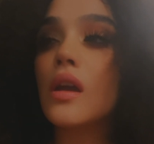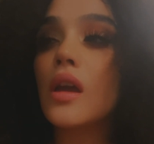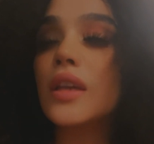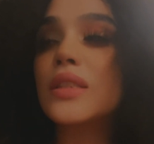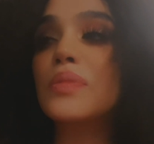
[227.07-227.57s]

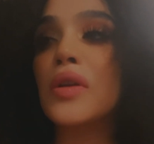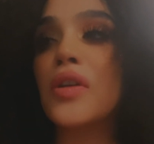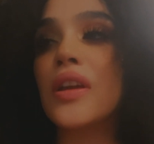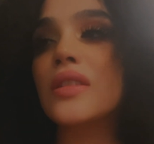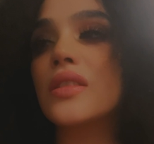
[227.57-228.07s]

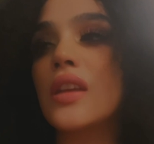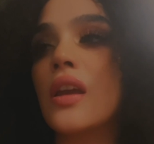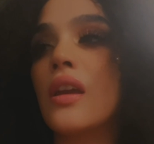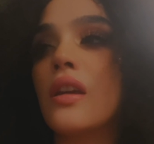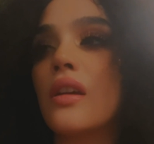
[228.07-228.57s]

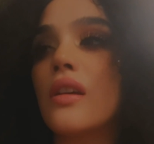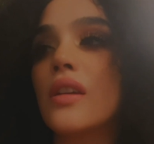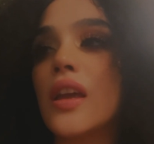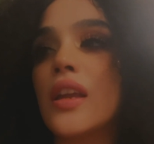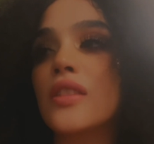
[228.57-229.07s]
experiencing
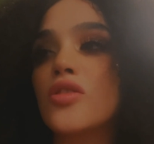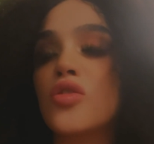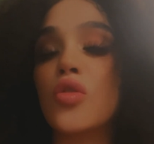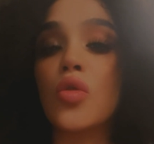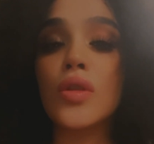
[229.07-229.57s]
getting to
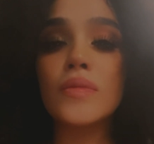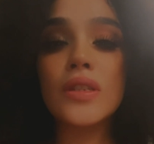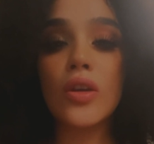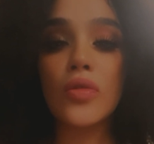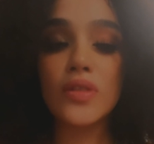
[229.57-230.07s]
know
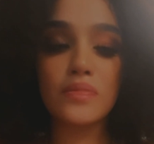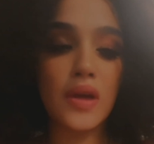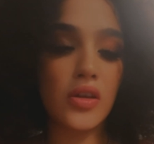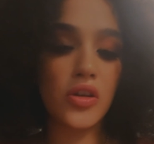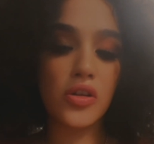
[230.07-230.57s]
themselves
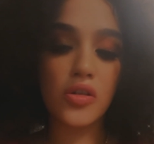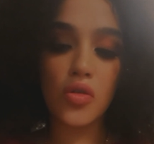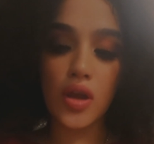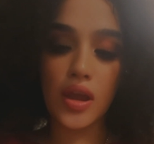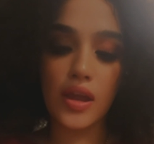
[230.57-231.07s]
better,
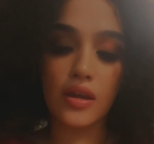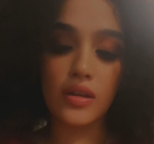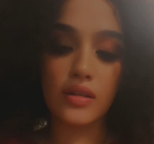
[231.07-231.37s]
okay?